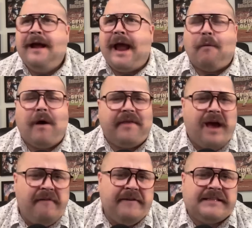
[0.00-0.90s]
And while the
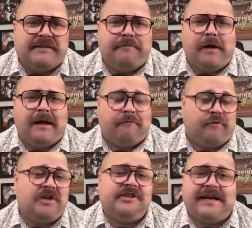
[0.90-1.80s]
offensive
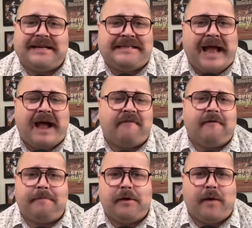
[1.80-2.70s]
rushing attack for
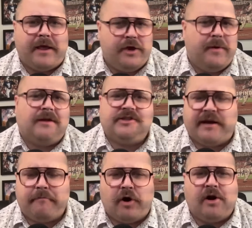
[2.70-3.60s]
BYU, LJ
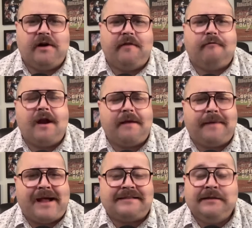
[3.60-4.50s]
Martin and the running
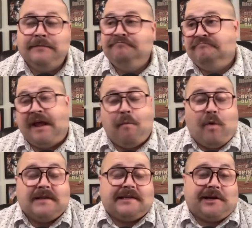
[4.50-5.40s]
backs, it
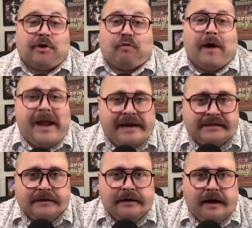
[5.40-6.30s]
wasn't great.